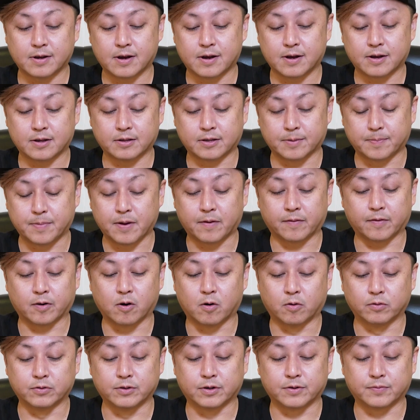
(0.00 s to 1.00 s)
the bearing
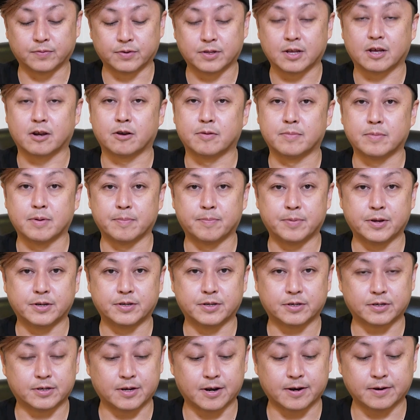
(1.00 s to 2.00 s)
holder with the aluminum
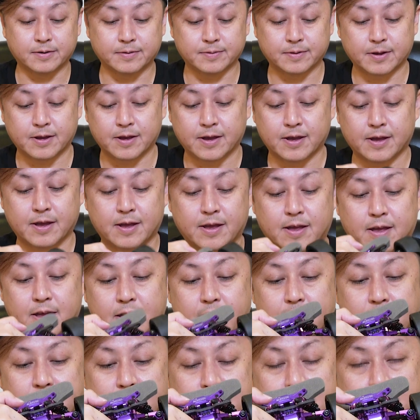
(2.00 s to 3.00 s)
pieces here.
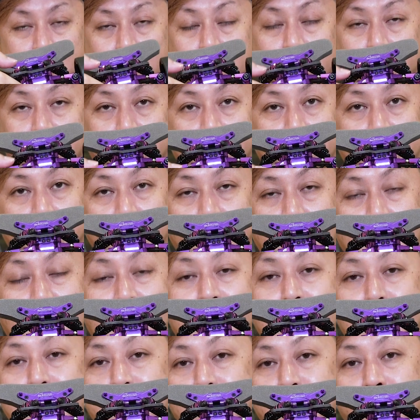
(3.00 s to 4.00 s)
And all the
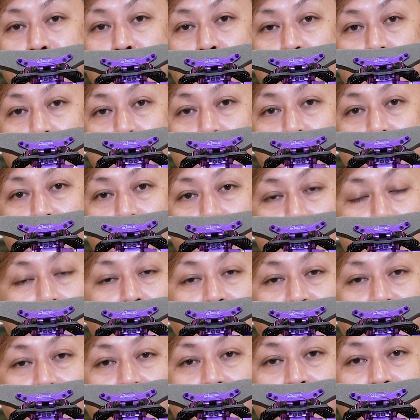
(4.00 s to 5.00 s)
M logo for the
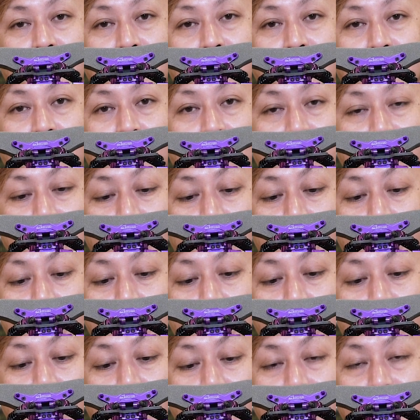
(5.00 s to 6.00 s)
Magenta M
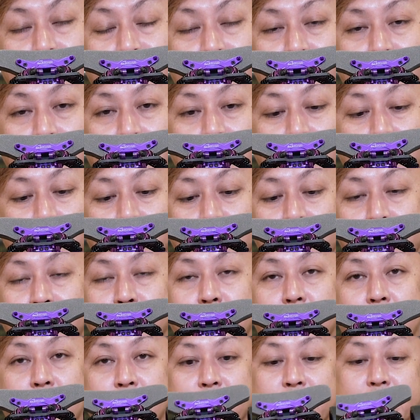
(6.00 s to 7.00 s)
logo here. It looks
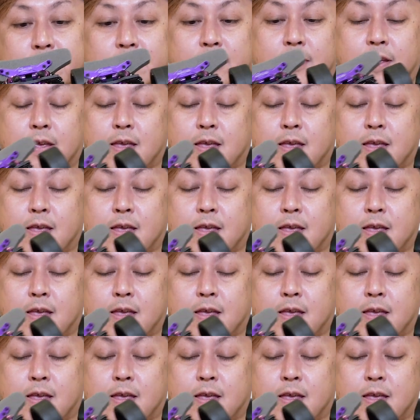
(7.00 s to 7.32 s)
super nice.